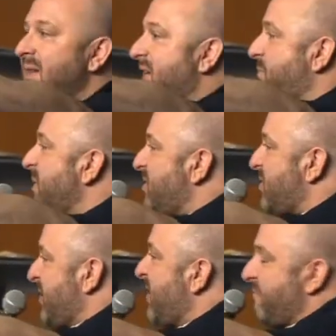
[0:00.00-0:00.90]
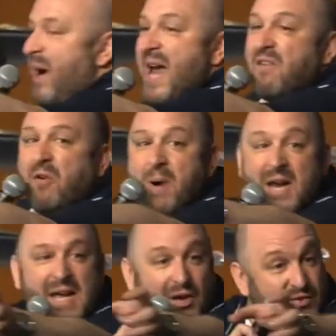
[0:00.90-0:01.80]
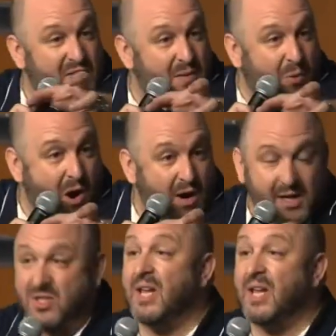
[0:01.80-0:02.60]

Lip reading: that's been sniffed by everybody else in the park.